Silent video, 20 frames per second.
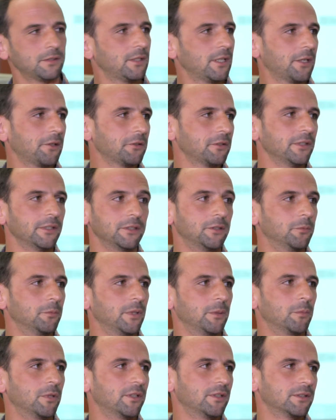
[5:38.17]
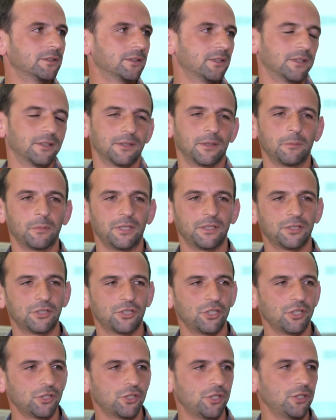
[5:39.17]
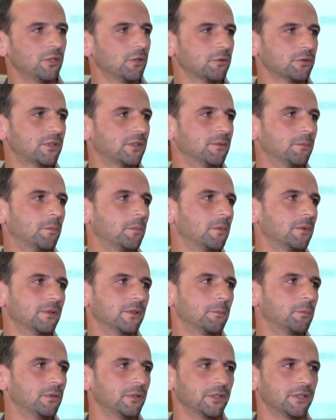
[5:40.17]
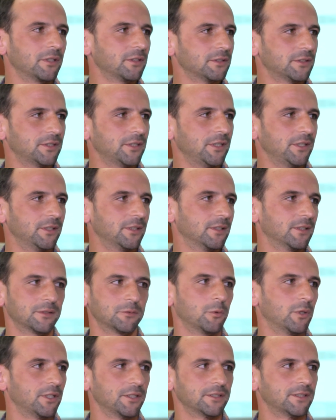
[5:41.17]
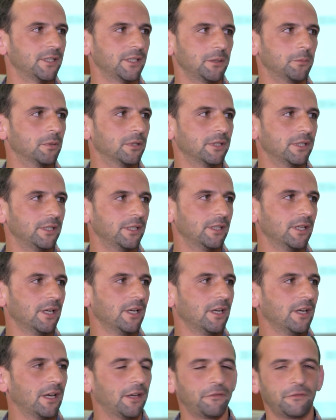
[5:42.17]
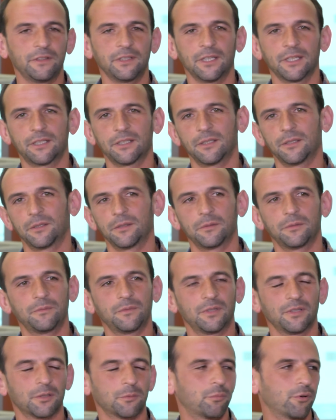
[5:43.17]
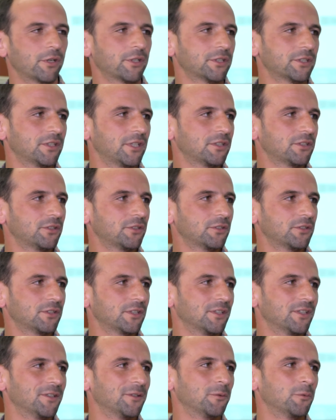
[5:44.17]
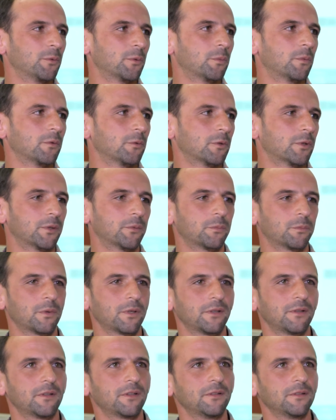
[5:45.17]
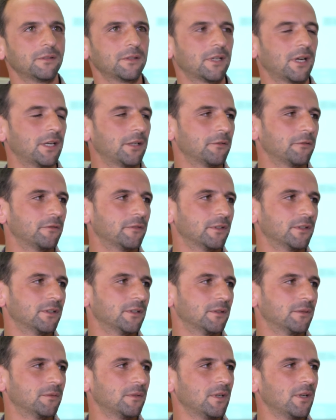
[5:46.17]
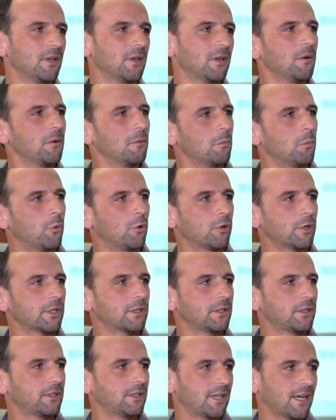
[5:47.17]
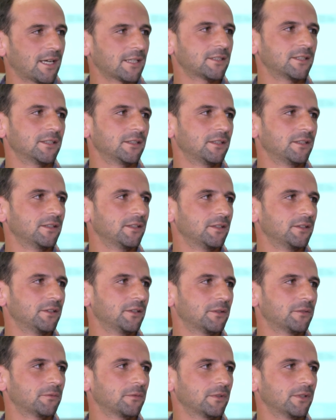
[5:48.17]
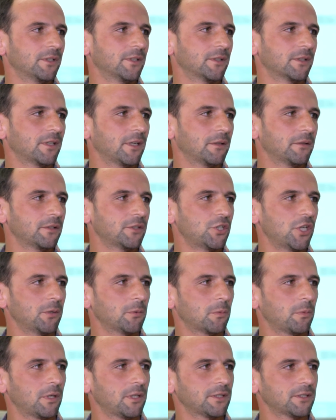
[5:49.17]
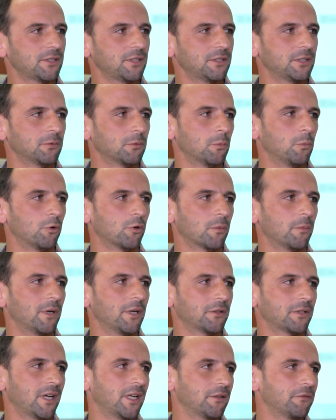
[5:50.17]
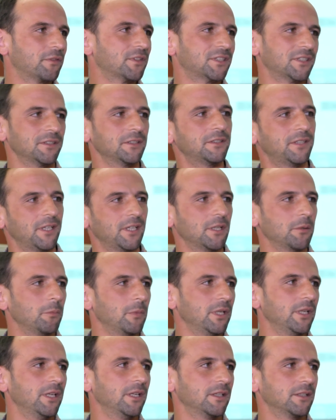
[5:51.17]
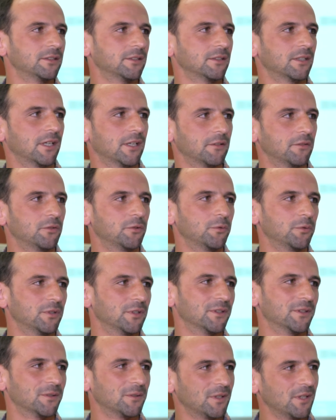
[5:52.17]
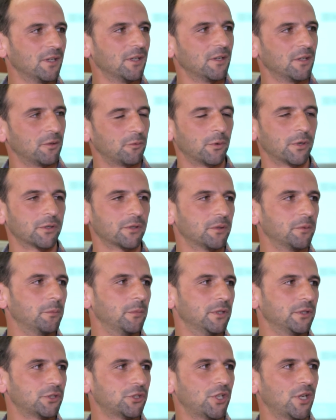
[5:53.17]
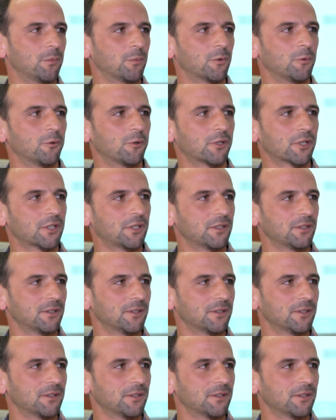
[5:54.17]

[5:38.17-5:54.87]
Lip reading: Undoubtedly to me, because I mean, she knows the political scene as well as anybody. I feel like her predecessors were kind of more tacit in their kind of chamber policies. They were more about kind of facilitating meetings and kind of doing the run-of-the-mill chamber work.